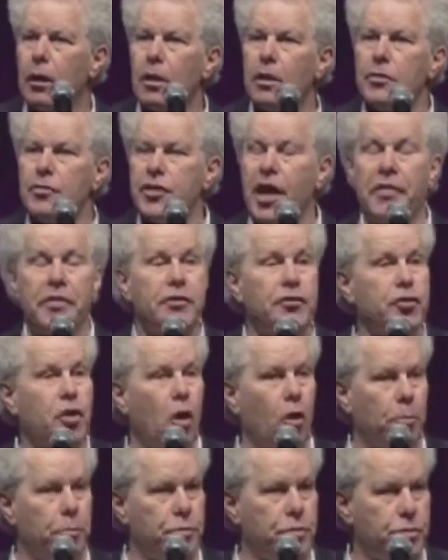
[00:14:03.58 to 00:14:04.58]

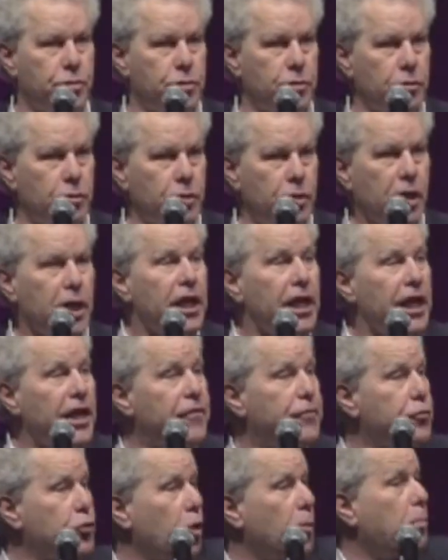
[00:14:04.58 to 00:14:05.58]
Stethoscopes.
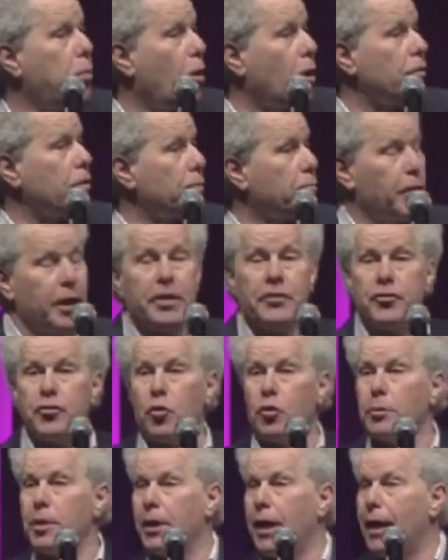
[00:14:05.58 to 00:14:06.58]
If your partner
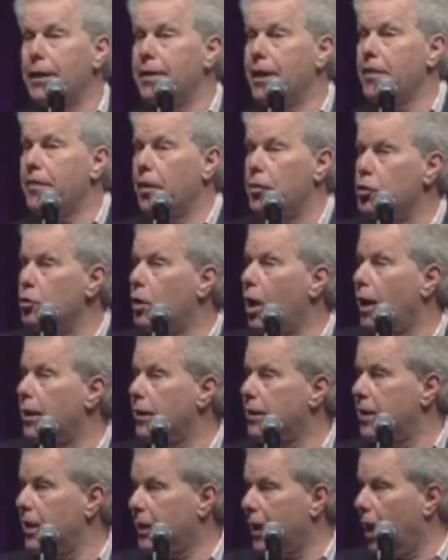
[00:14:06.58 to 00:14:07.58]
brainstormed an idea that you got a
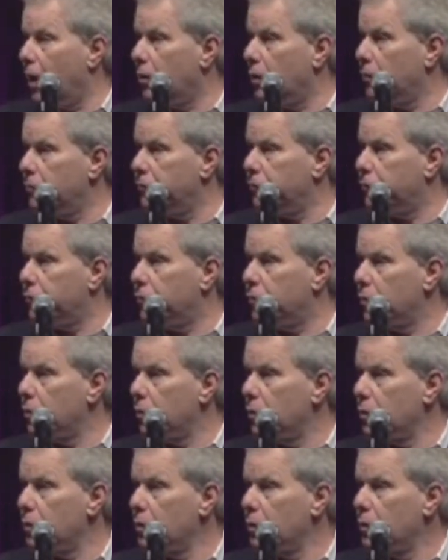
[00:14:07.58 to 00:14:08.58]
kick out of,
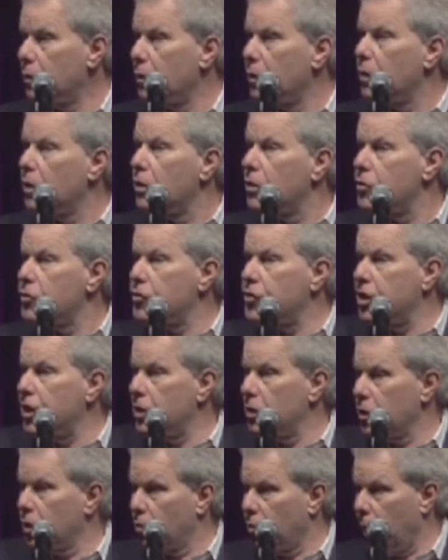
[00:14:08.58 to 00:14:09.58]

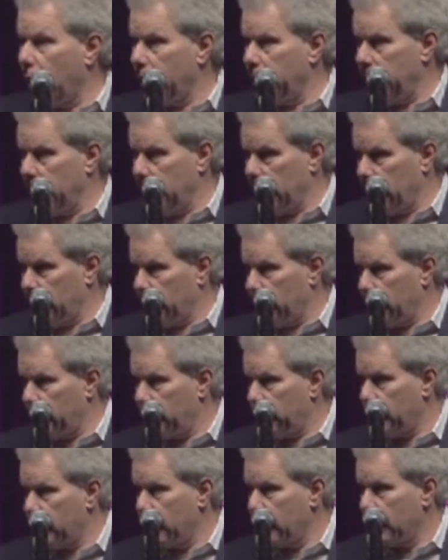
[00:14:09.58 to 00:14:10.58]
steal their ideas.